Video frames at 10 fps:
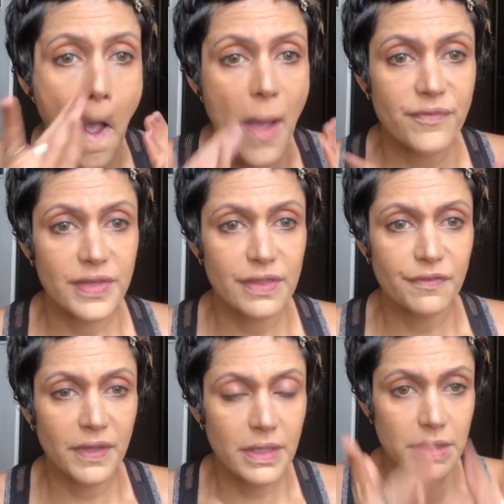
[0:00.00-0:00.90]
I feel the
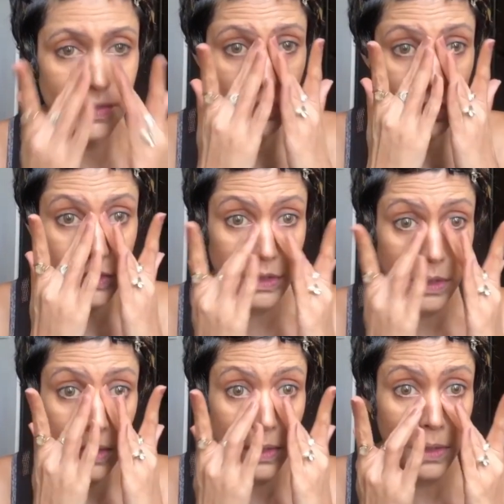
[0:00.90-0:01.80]
fingers reach
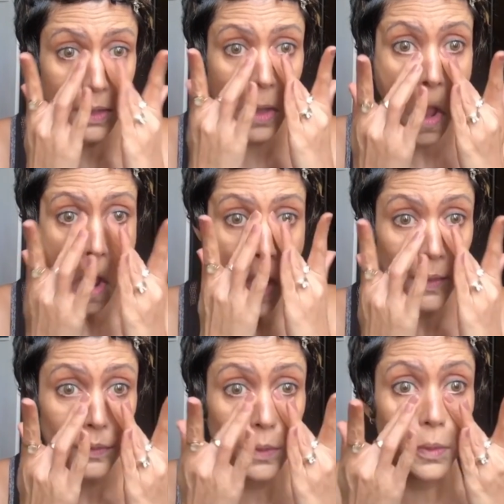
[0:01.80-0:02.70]

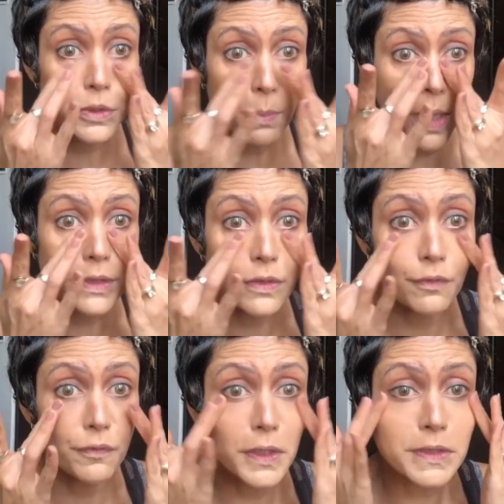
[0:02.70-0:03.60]
those parts of
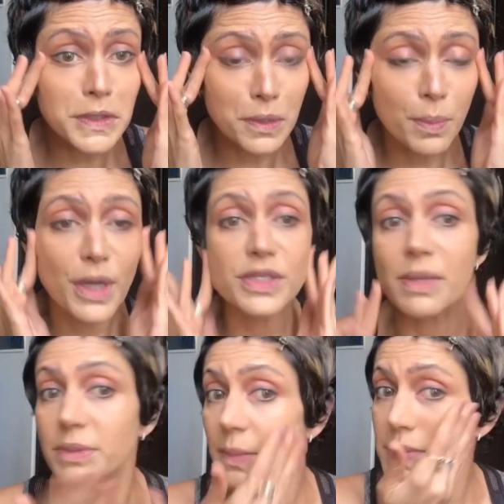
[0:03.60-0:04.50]
the face that a brush
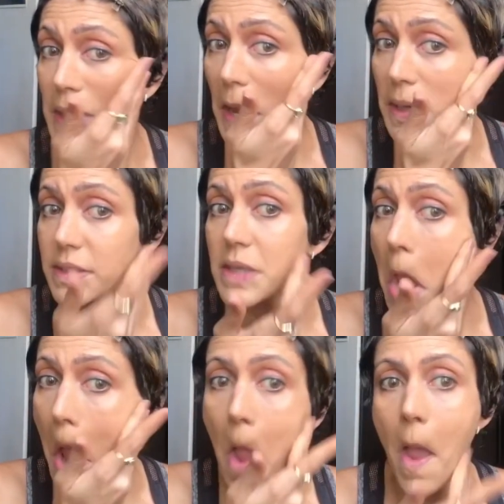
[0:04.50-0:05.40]
sometimes can't,
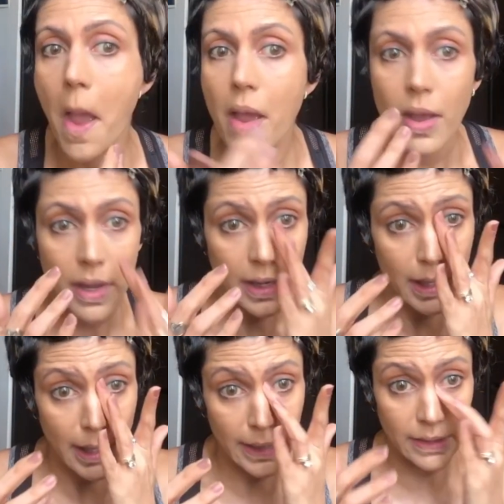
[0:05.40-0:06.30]

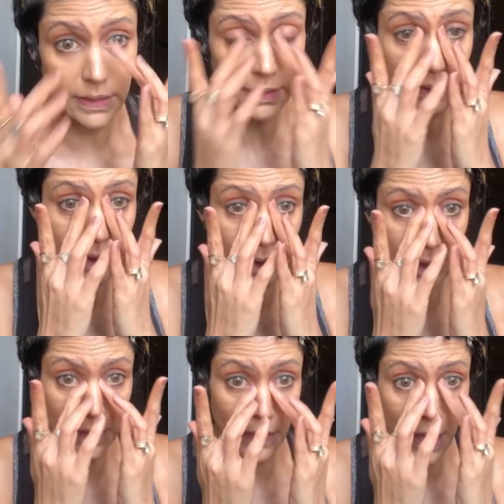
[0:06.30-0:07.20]
like the
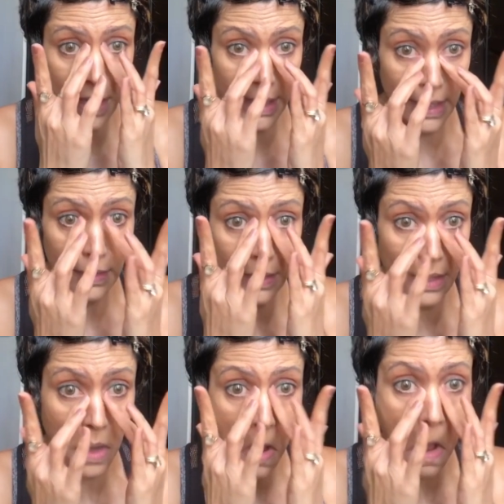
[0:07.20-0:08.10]
inner eye area